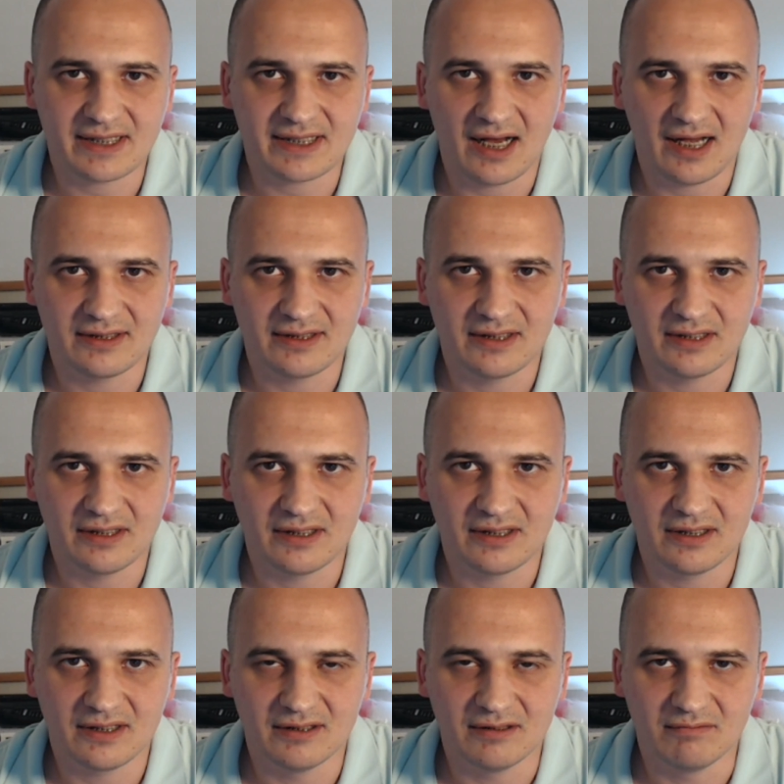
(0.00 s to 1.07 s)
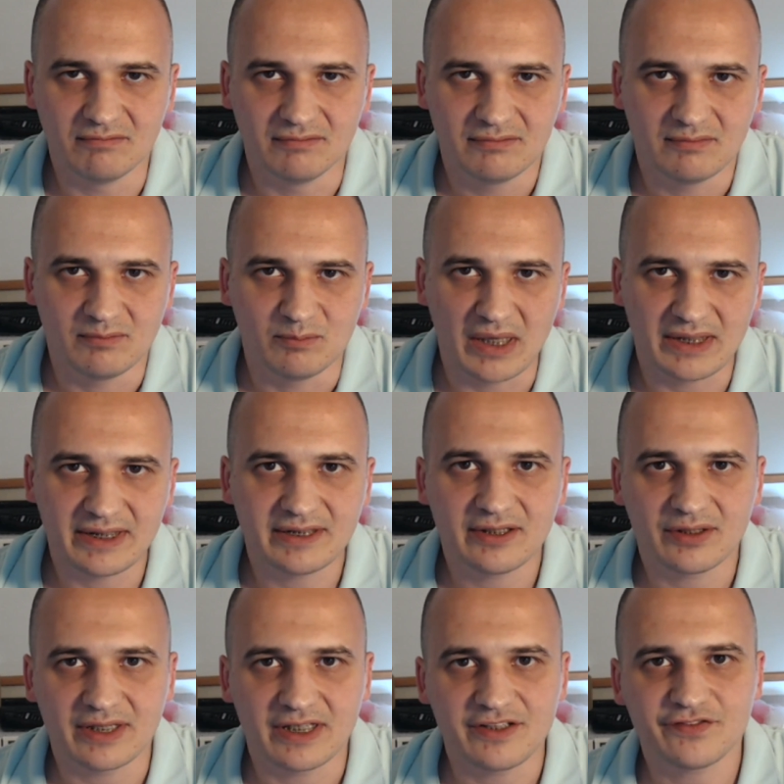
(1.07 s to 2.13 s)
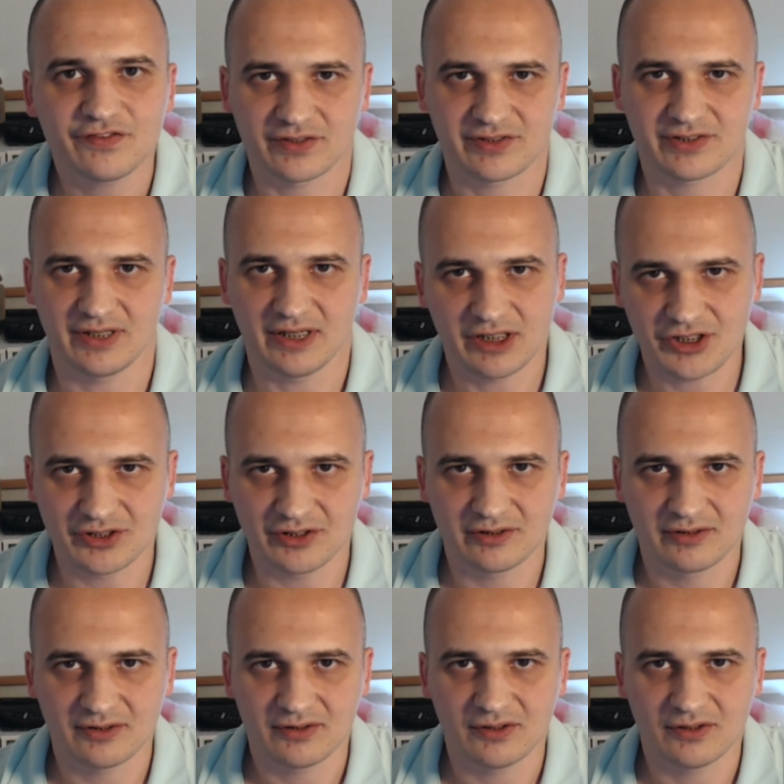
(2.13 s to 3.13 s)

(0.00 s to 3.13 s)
are the monetary infrastructure